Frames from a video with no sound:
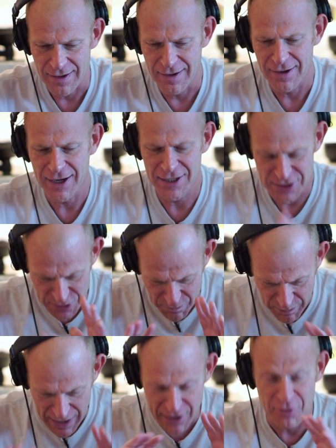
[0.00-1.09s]
can just
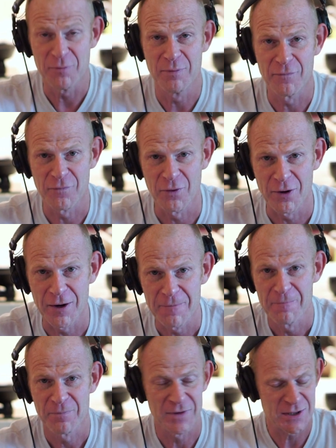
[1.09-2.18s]
bow before
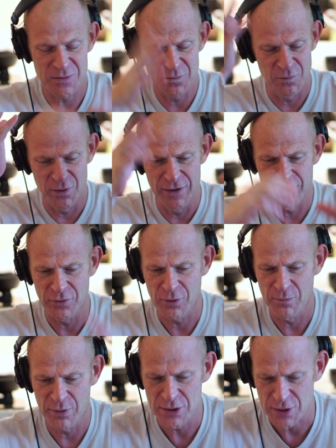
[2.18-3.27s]
this wonderful
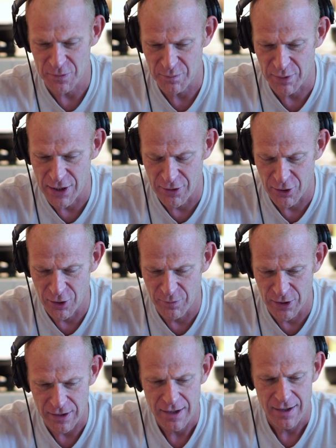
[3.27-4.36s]
composer, Bernard
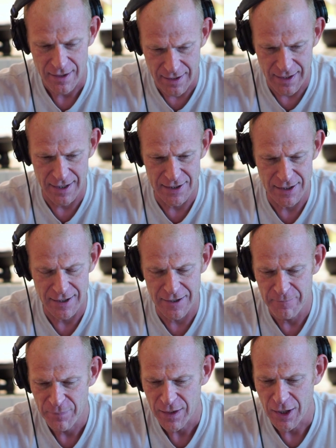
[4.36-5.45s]
Herrmann, and
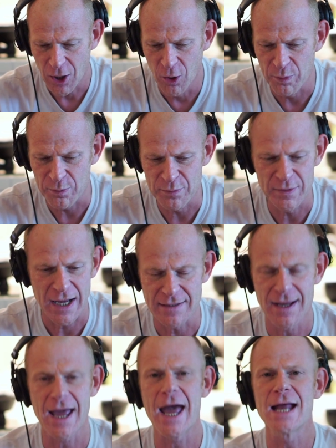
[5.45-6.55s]
hope
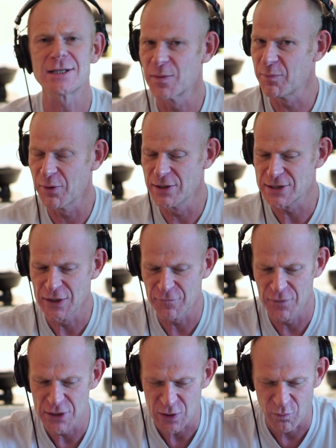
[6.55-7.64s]
that at some point in the
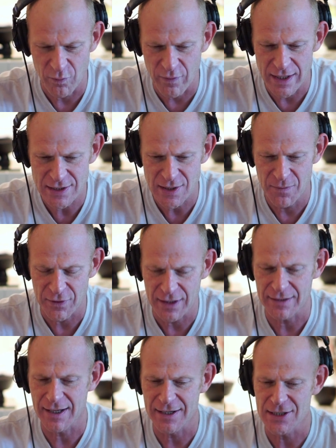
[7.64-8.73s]
future we write
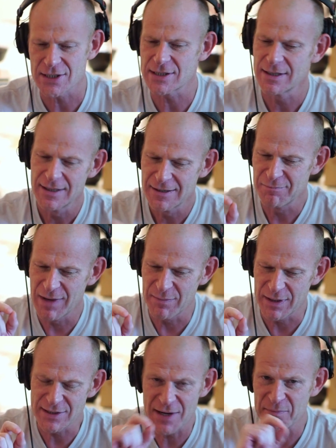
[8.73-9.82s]
something that is
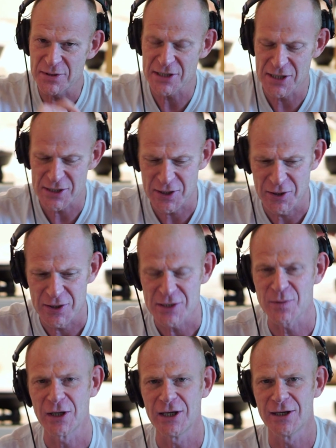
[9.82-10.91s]
maybe 10% as good
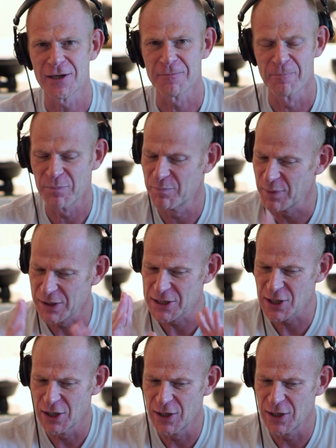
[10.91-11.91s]
as what he did. But he's a